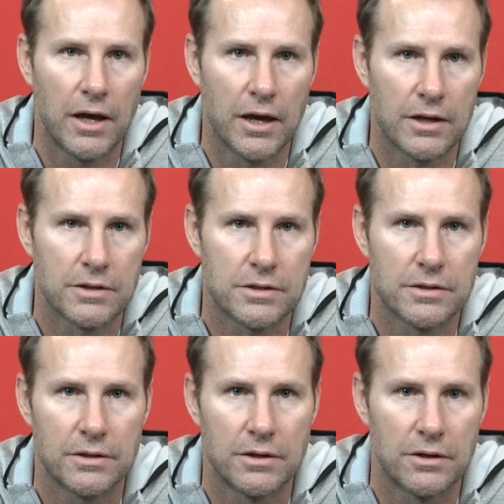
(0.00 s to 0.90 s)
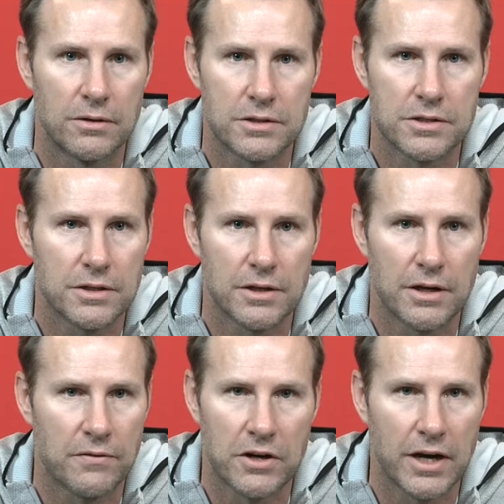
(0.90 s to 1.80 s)
and, you know, it's
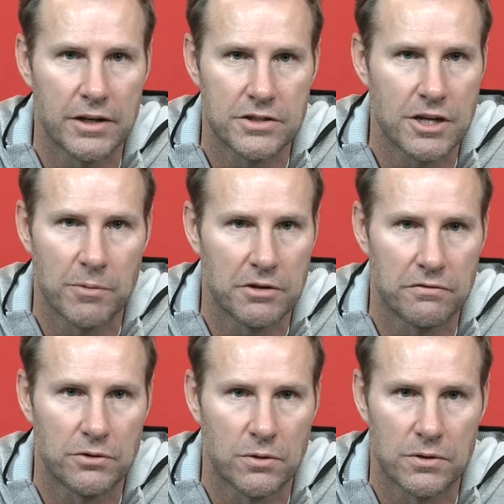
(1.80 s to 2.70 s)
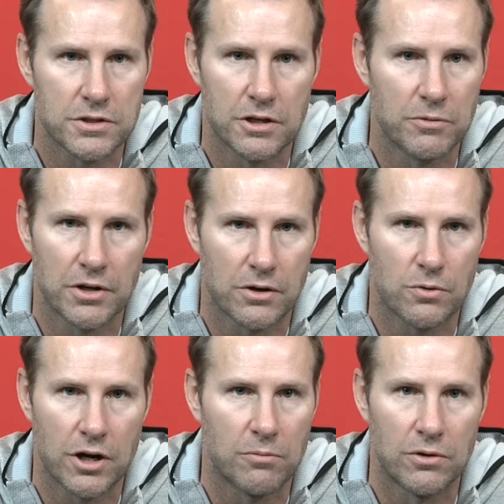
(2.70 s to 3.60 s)
every night you step on the floor, it's going to be an
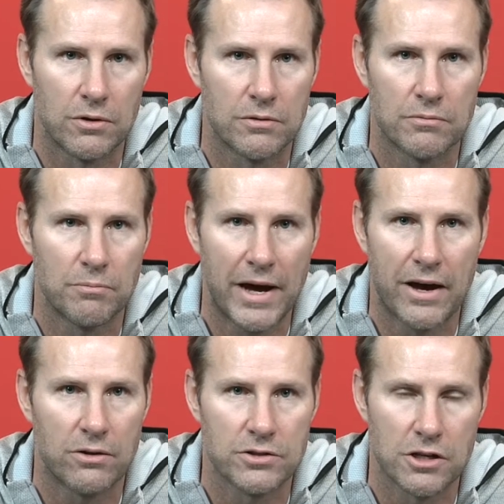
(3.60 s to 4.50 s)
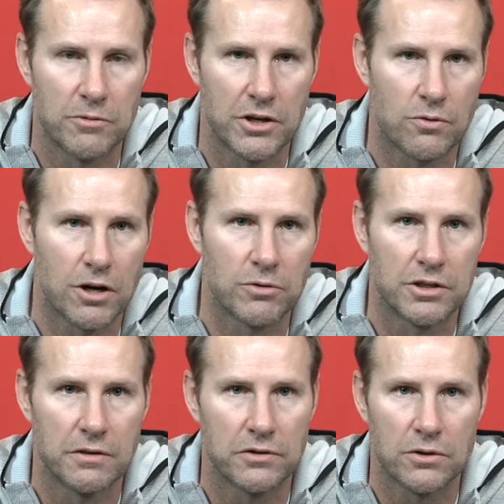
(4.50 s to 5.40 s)
incredible battle. It's going to be
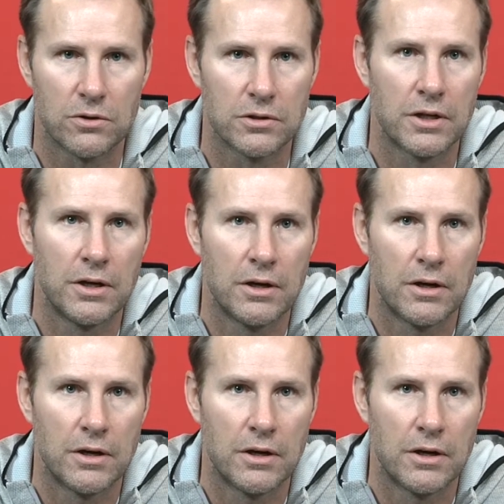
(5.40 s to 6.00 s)
incredibly difficult.